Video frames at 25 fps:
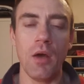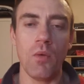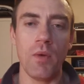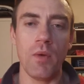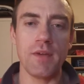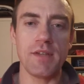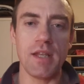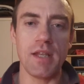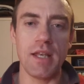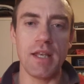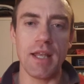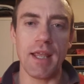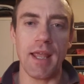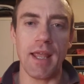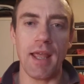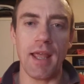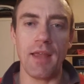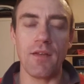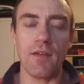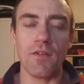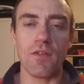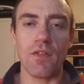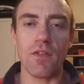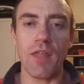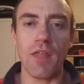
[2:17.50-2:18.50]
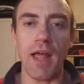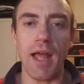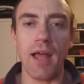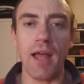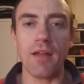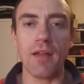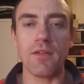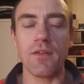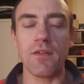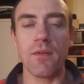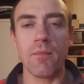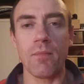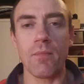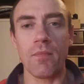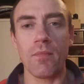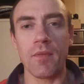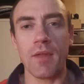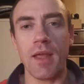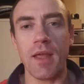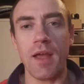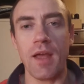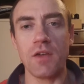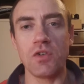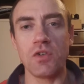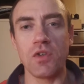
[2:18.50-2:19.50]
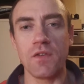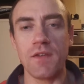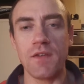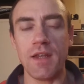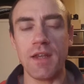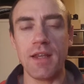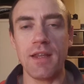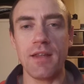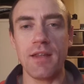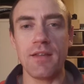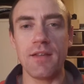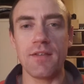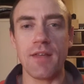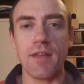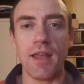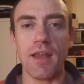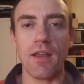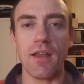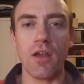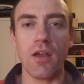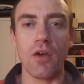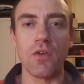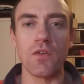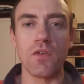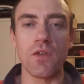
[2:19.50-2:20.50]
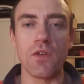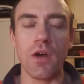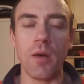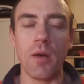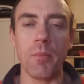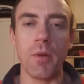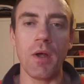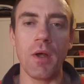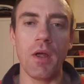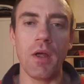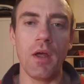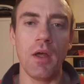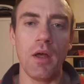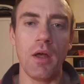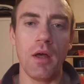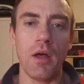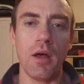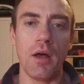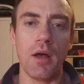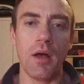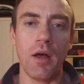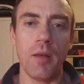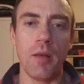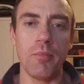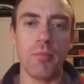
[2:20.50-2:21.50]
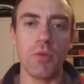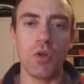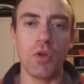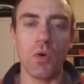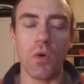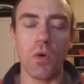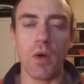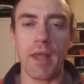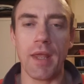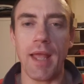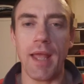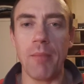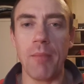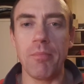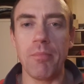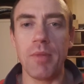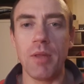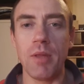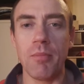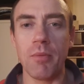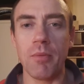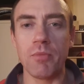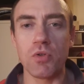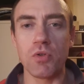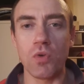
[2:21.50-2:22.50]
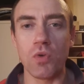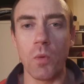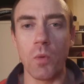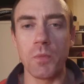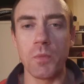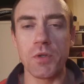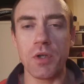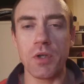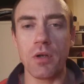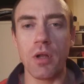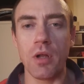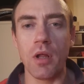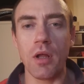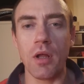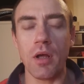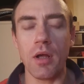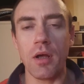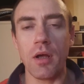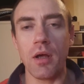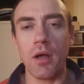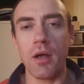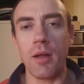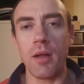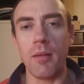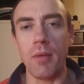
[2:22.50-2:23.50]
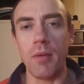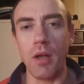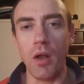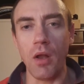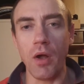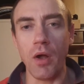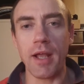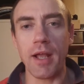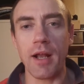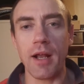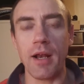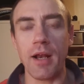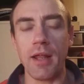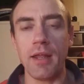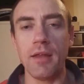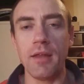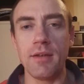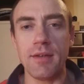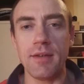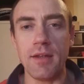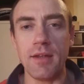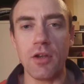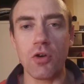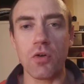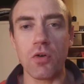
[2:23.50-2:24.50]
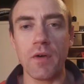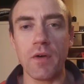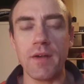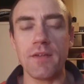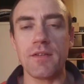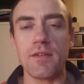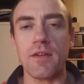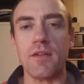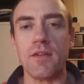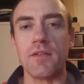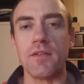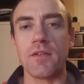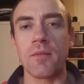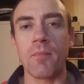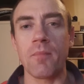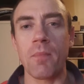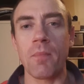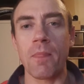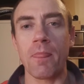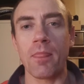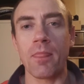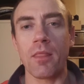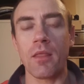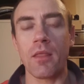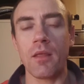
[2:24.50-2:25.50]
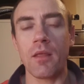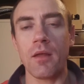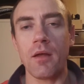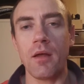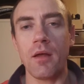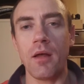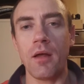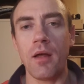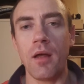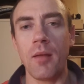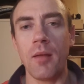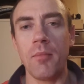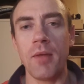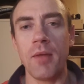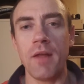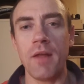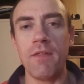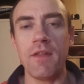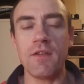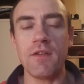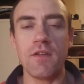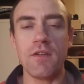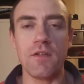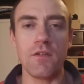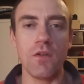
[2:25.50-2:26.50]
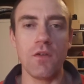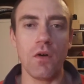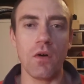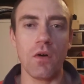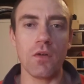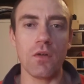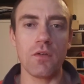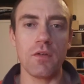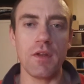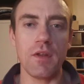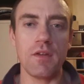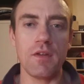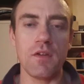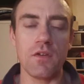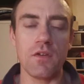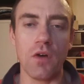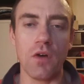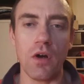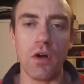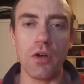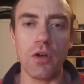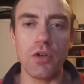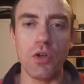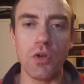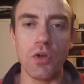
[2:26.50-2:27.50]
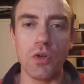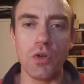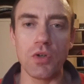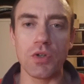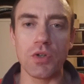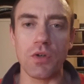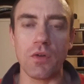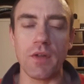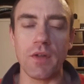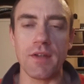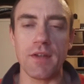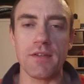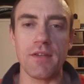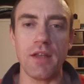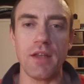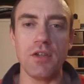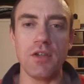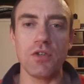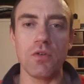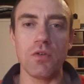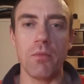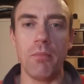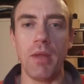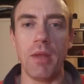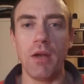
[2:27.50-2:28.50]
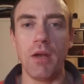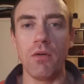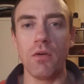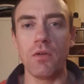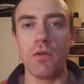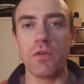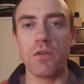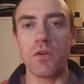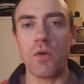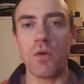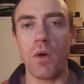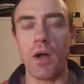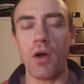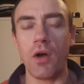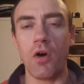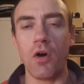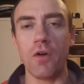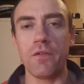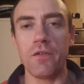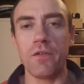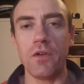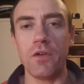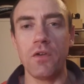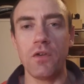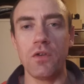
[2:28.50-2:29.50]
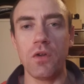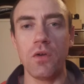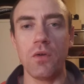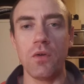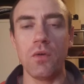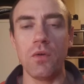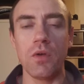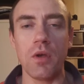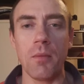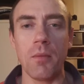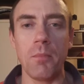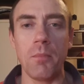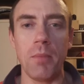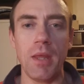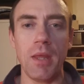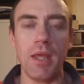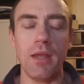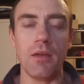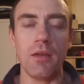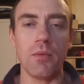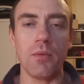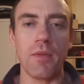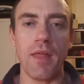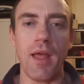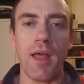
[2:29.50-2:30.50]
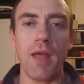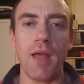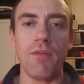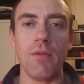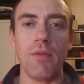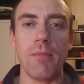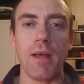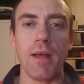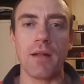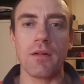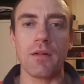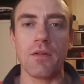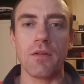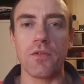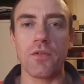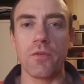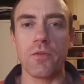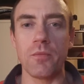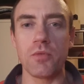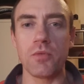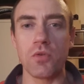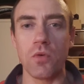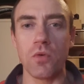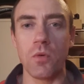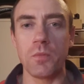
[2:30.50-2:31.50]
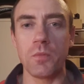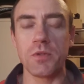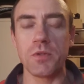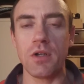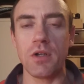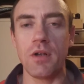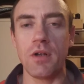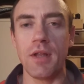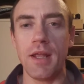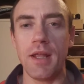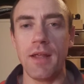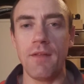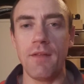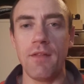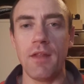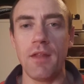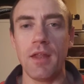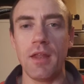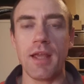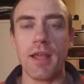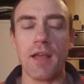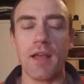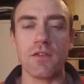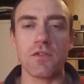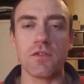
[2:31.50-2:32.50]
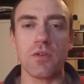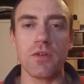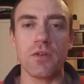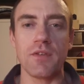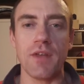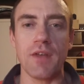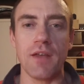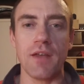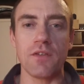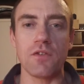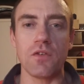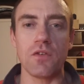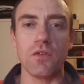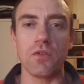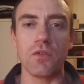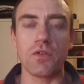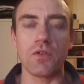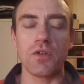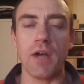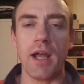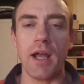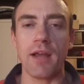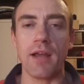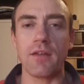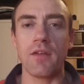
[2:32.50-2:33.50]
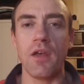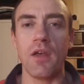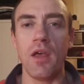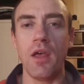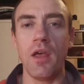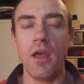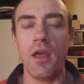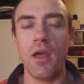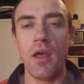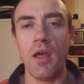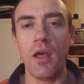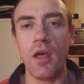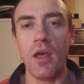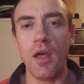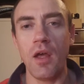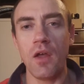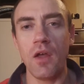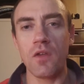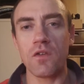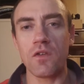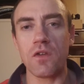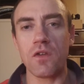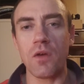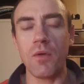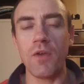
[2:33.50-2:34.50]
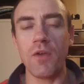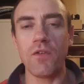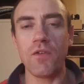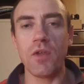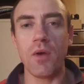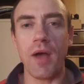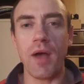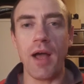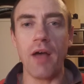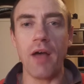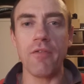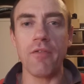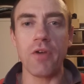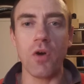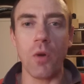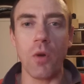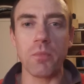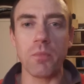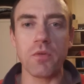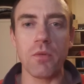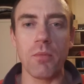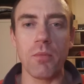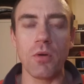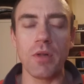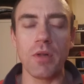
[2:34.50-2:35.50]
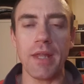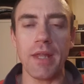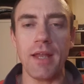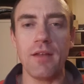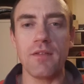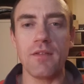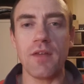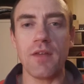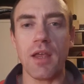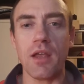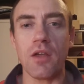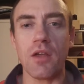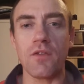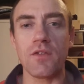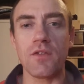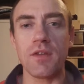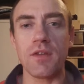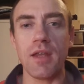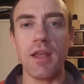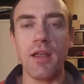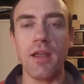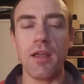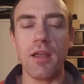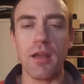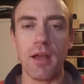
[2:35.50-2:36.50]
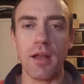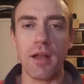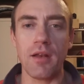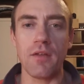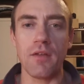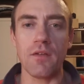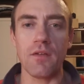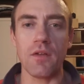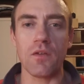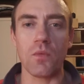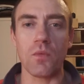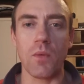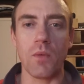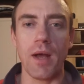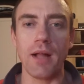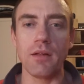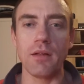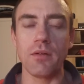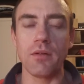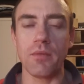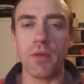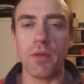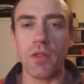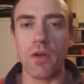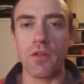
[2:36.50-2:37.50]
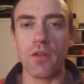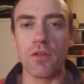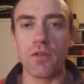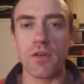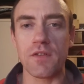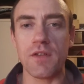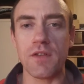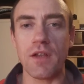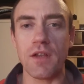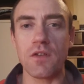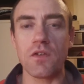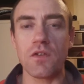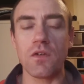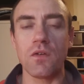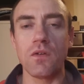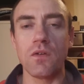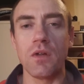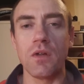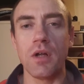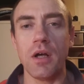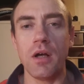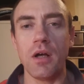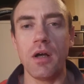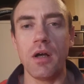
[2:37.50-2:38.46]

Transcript: which indicates that as your zinc intake goes up, your cadmium absorption likely decreases. And this is not unusual. Essential minerals quite often do compete with heavy metals for absorption in the gastrointestinal tract. So if you have an optimal intake of zinc, and as well with other essential